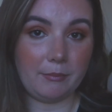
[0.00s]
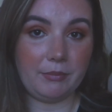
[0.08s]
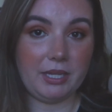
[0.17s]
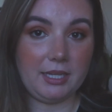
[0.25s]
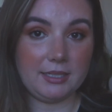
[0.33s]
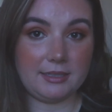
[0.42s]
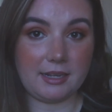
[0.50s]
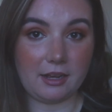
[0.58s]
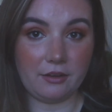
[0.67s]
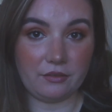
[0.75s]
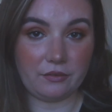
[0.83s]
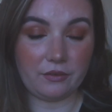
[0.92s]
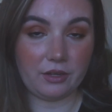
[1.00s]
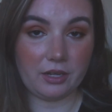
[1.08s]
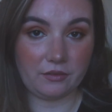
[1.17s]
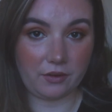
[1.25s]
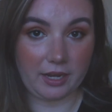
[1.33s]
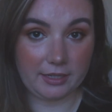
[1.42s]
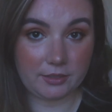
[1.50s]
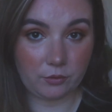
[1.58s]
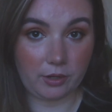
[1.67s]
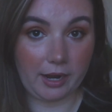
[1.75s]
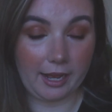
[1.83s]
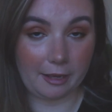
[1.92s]
piece of advice
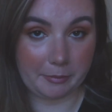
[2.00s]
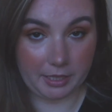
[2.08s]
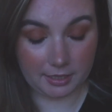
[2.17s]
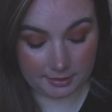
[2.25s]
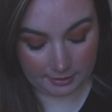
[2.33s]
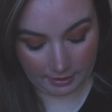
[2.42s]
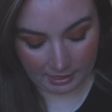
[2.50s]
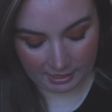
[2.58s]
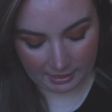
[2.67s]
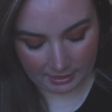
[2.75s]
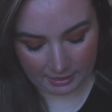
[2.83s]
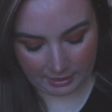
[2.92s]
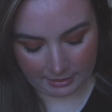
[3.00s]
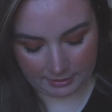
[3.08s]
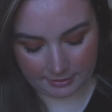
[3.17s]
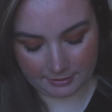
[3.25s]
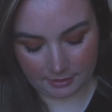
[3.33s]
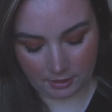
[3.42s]
or habit is